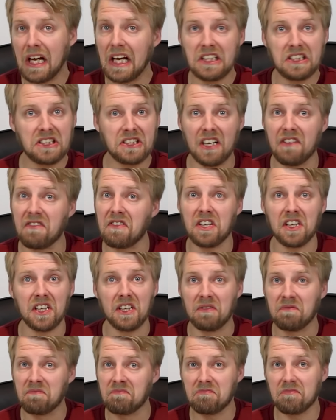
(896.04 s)
a
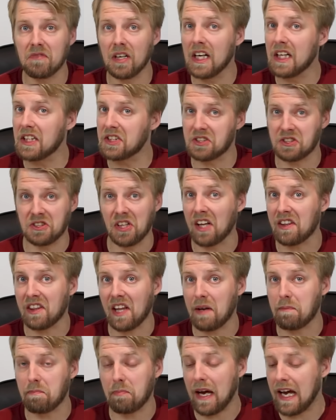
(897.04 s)
70, it's not
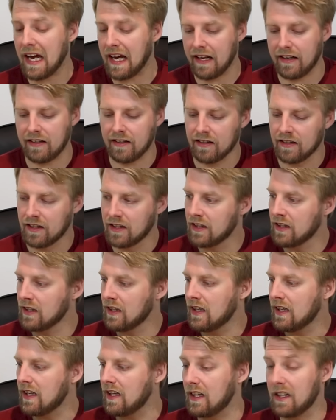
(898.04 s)
that bad.
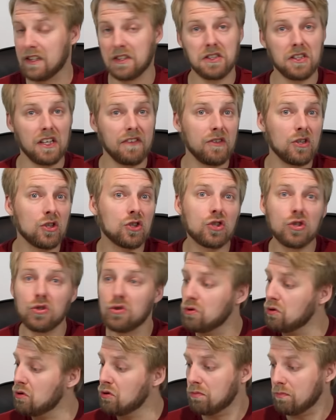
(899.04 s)

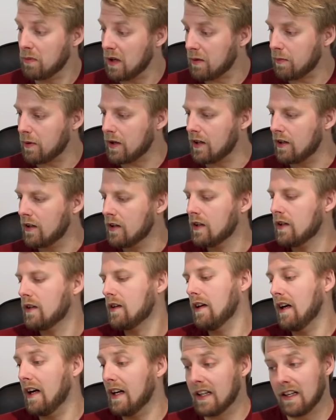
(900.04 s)
72 maybe,
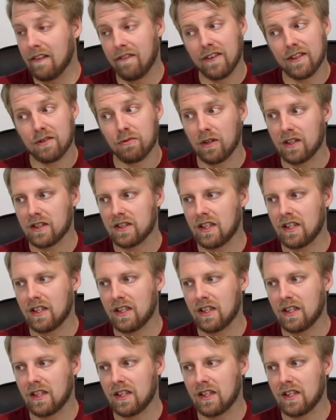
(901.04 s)
and give this one a